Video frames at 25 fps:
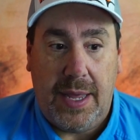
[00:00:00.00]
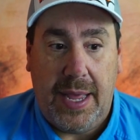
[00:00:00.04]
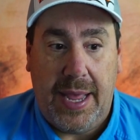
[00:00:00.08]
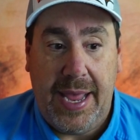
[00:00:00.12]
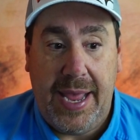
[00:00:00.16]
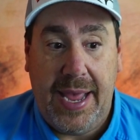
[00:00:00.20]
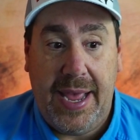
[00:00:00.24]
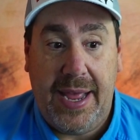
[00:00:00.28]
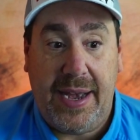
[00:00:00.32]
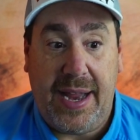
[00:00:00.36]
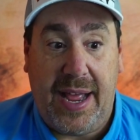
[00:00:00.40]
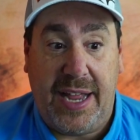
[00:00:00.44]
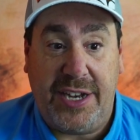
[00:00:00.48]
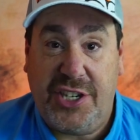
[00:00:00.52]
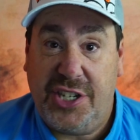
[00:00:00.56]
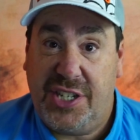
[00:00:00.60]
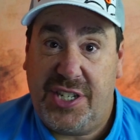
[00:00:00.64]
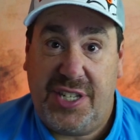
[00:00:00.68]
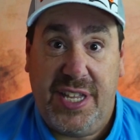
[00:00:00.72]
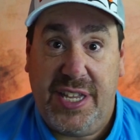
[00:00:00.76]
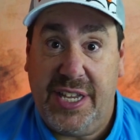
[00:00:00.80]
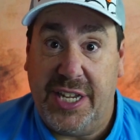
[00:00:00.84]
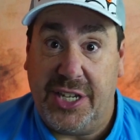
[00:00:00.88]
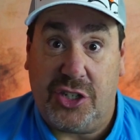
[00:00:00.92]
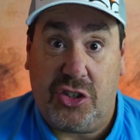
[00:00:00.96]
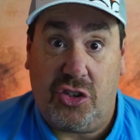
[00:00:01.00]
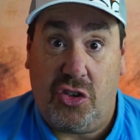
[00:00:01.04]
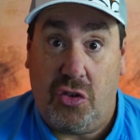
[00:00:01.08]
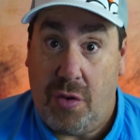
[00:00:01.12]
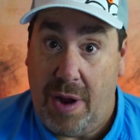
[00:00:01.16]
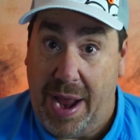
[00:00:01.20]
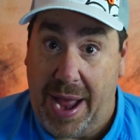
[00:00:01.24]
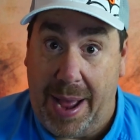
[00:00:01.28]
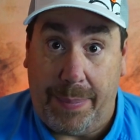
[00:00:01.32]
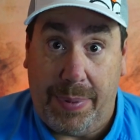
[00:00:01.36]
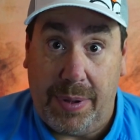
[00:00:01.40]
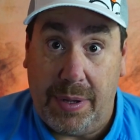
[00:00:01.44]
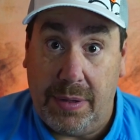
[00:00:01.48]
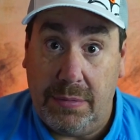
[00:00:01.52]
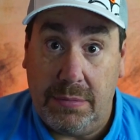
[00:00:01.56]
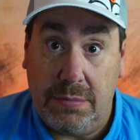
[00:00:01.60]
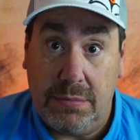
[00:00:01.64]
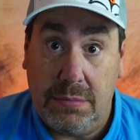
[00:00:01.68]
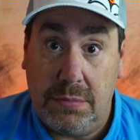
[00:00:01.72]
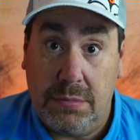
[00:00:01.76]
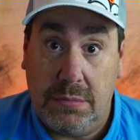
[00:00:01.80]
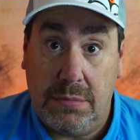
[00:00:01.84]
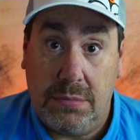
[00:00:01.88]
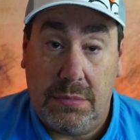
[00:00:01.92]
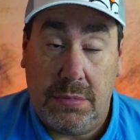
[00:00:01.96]
and I just think it's crap.
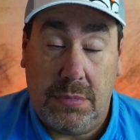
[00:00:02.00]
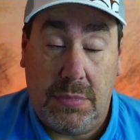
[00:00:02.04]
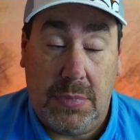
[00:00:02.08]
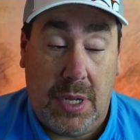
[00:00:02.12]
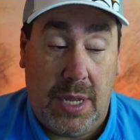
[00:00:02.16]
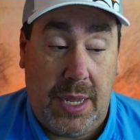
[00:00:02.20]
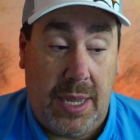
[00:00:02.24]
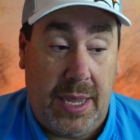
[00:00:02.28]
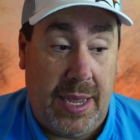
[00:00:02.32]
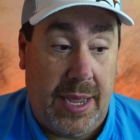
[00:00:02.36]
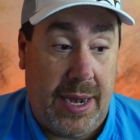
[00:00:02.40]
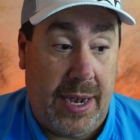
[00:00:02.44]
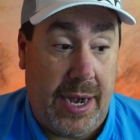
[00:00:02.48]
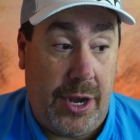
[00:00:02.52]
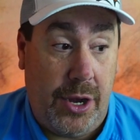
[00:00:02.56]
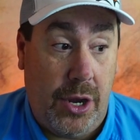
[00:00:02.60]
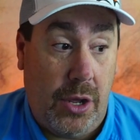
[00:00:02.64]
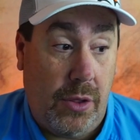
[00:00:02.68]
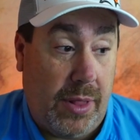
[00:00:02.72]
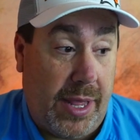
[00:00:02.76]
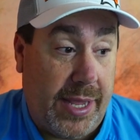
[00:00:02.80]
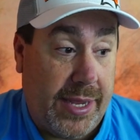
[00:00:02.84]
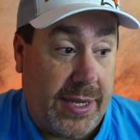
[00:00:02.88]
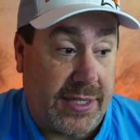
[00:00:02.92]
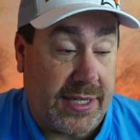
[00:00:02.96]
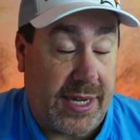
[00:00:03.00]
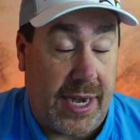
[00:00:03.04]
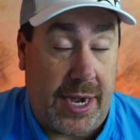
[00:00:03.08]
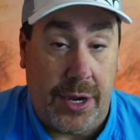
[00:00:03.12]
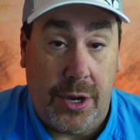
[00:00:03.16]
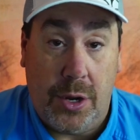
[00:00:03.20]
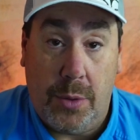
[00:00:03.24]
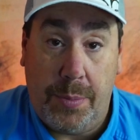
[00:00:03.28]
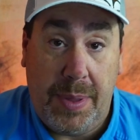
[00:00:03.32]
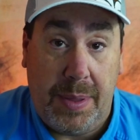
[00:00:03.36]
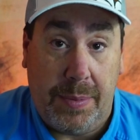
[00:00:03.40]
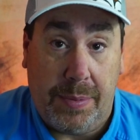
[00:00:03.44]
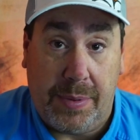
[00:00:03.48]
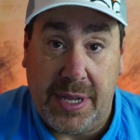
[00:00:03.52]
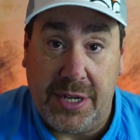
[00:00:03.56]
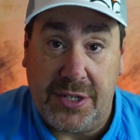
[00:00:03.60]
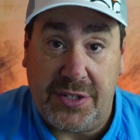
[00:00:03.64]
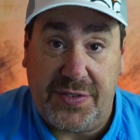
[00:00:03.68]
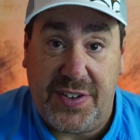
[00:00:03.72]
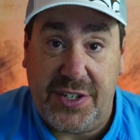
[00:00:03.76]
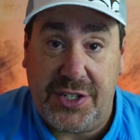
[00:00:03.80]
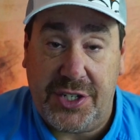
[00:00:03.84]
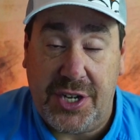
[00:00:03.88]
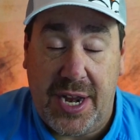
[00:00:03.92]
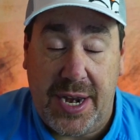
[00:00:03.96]
And I know, like I said, I know people catch
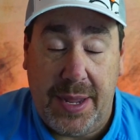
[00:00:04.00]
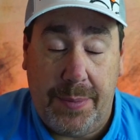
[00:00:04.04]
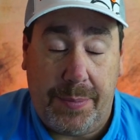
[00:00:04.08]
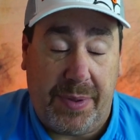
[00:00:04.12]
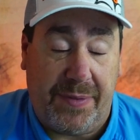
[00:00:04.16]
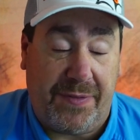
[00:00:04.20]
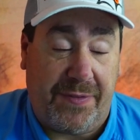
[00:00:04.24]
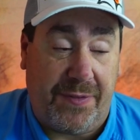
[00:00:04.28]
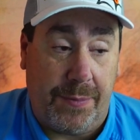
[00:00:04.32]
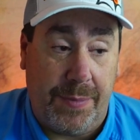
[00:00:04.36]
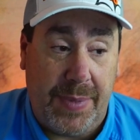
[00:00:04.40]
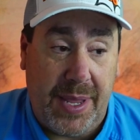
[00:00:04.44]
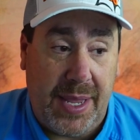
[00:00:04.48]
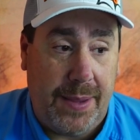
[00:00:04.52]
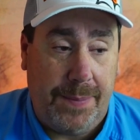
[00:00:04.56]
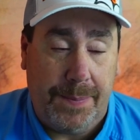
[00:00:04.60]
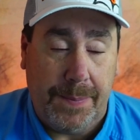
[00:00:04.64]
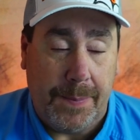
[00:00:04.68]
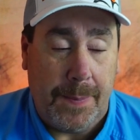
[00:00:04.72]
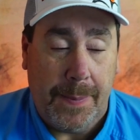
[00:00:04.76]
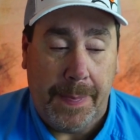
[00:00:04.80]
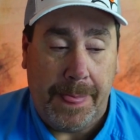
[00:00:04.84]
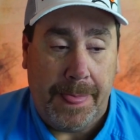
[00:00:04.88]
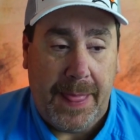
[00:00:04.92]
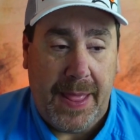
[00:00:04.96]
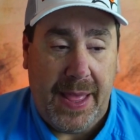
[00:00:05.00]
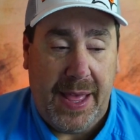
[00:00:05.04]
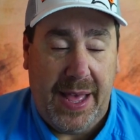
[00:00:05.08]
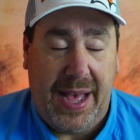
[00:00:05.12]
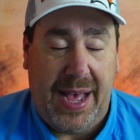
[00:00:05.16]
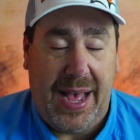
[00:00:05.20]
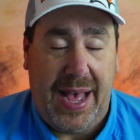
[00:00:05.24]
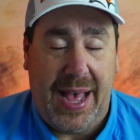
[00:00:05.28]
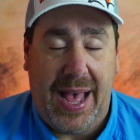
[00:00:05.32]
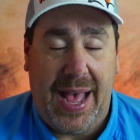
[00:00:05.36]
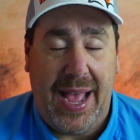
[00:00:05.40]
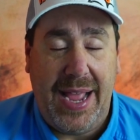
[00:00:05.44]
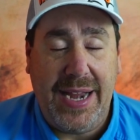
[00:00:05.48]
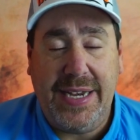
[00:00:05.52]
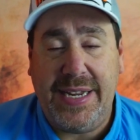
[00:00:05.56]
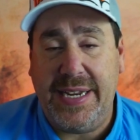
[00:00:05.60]
fish on it, but for me, I